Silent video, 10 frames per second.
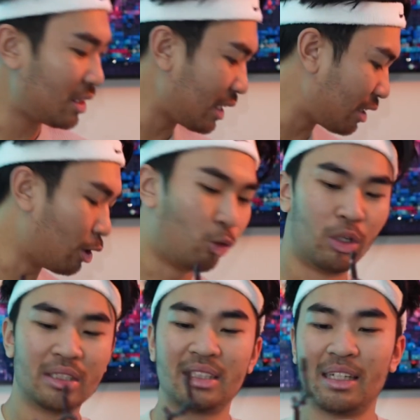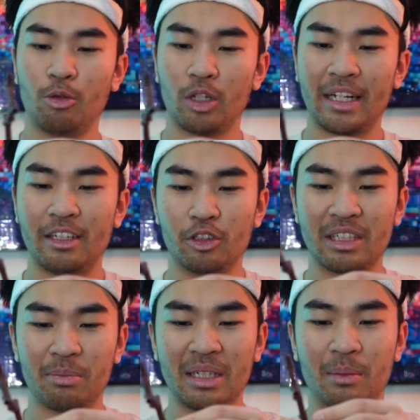is like the one set where they don't
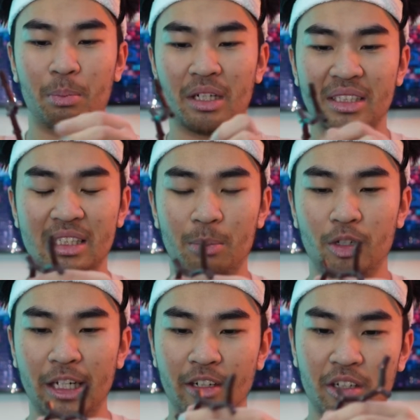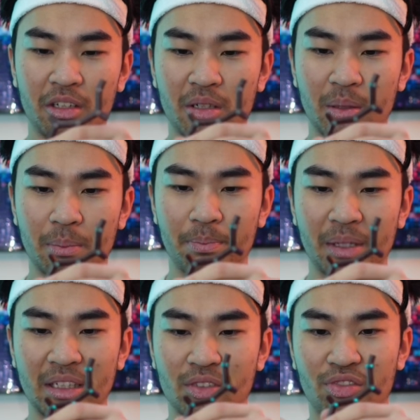give me a brick separator,
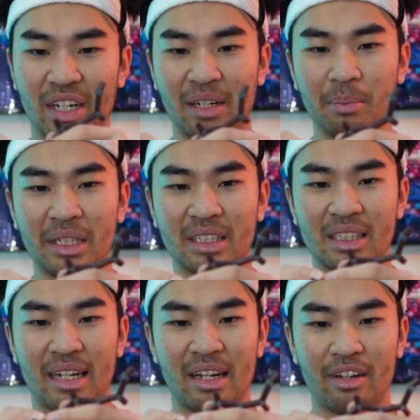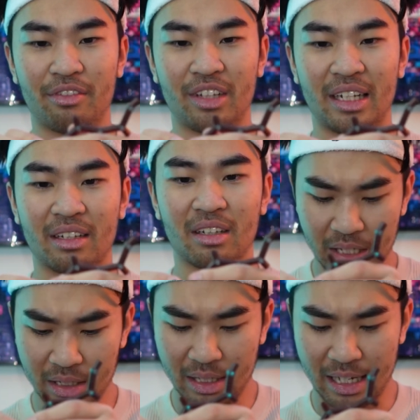but it's fine because I have like
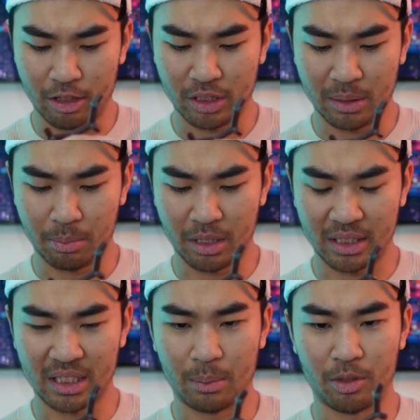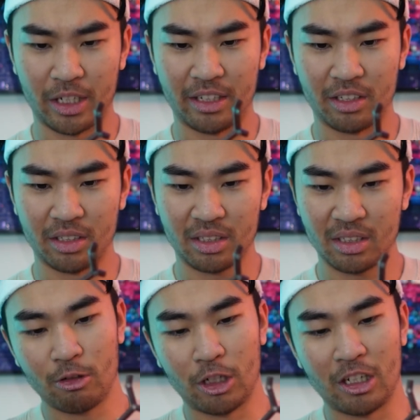1,000 brick separators.
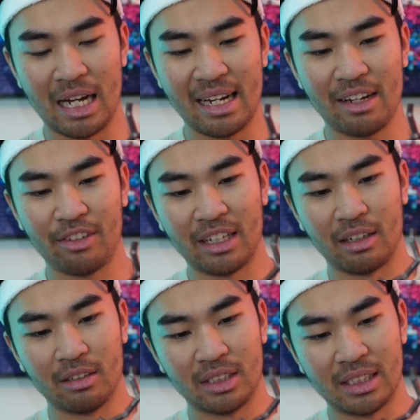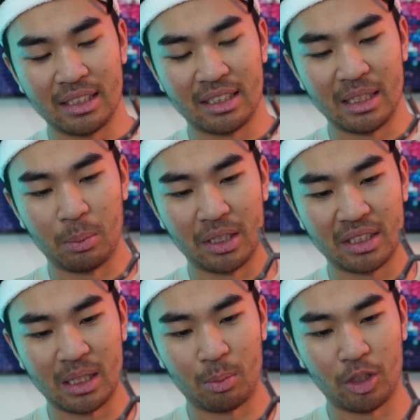Well, I have like 60 brick
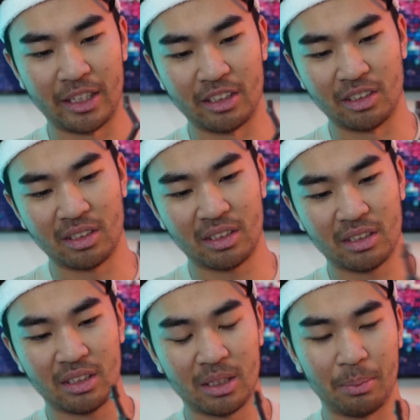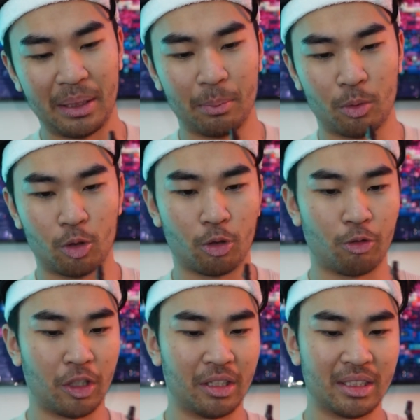separators to be more
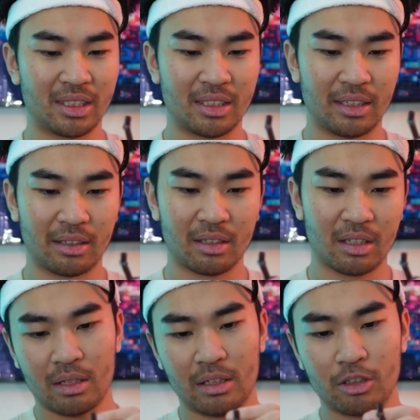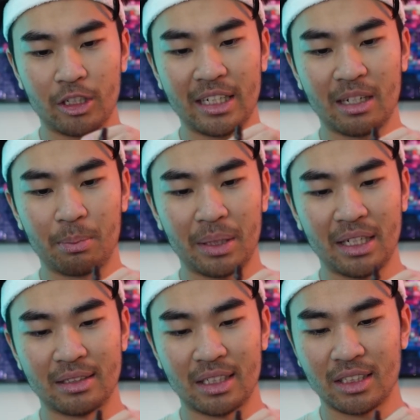realistic. That's why you gotta pay
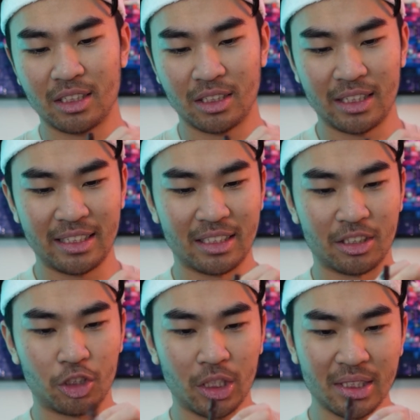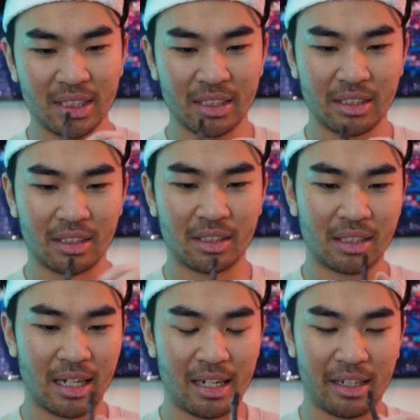attention to these instructions,
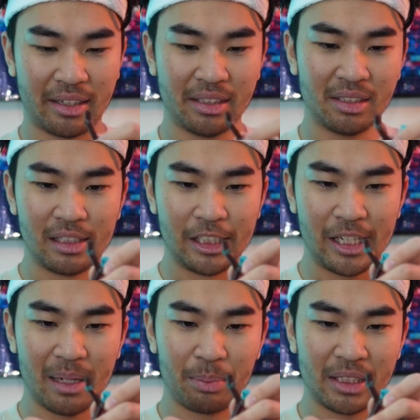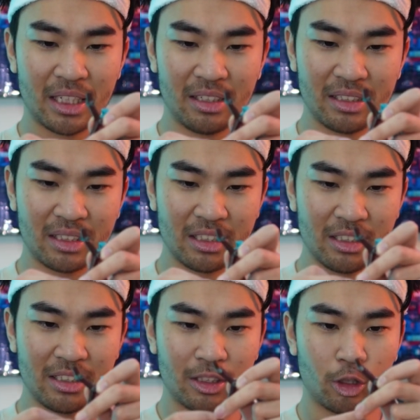guys. You can't be telling
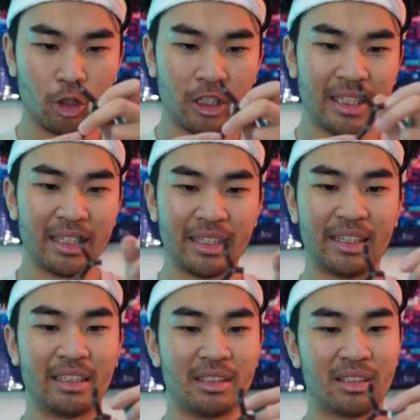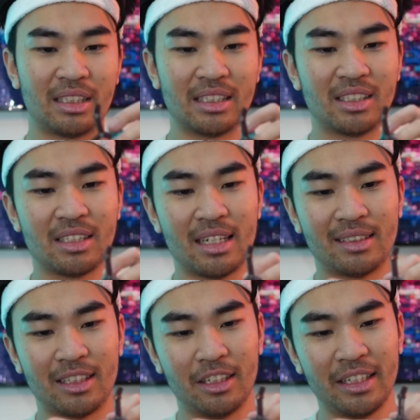silly stories. This is not
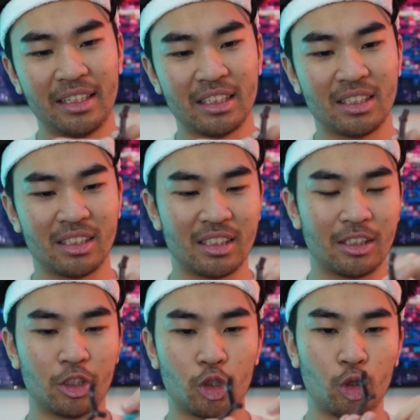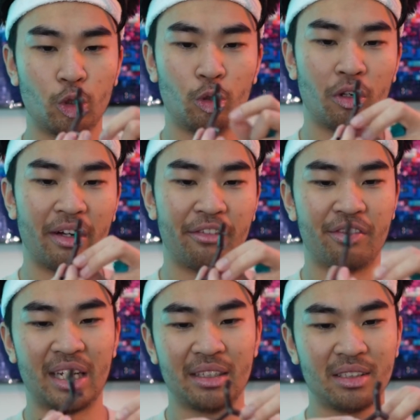silly. This is a true
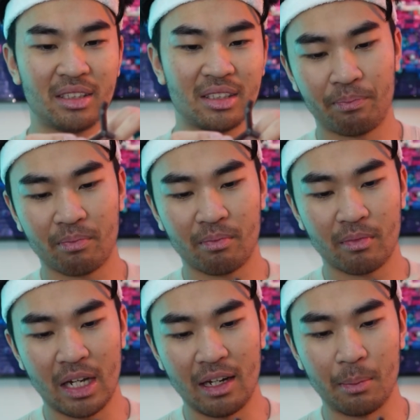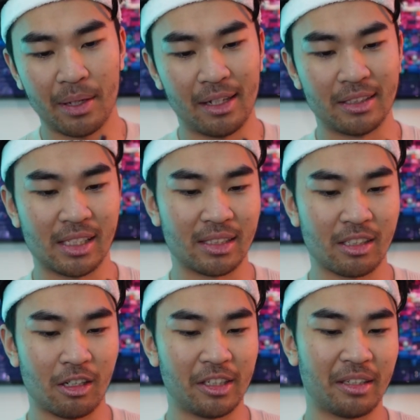event. I apologize,
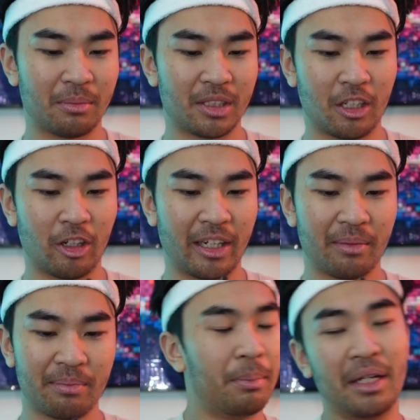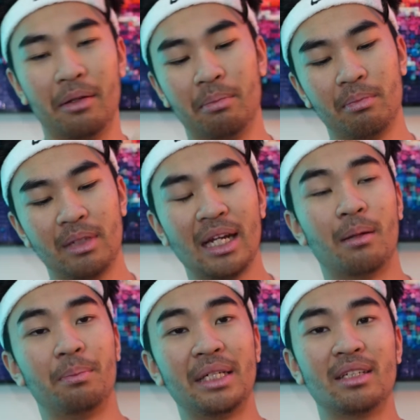Colleen, I'm sorry. But yeah,
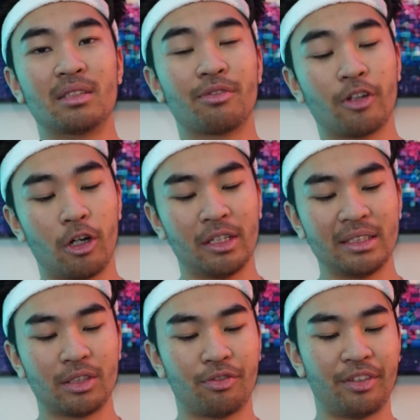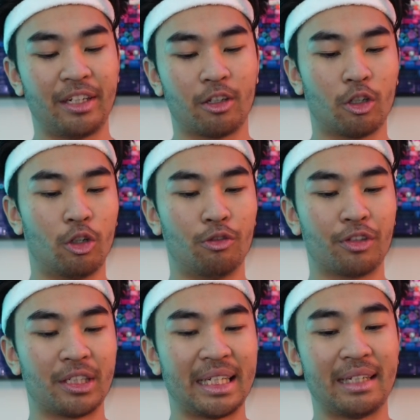because of Colleen's fear
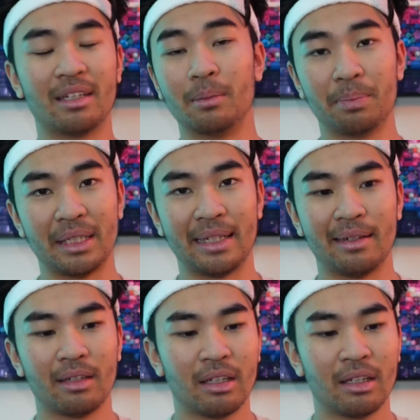over the company,